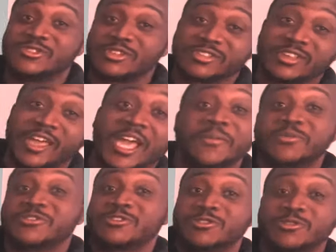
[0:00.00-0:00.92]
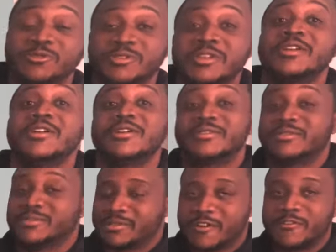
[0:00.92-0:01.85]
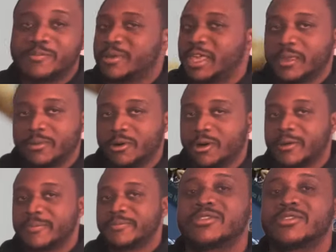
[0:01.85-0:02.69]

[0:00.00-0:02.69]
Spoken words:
just absolute of ping pong.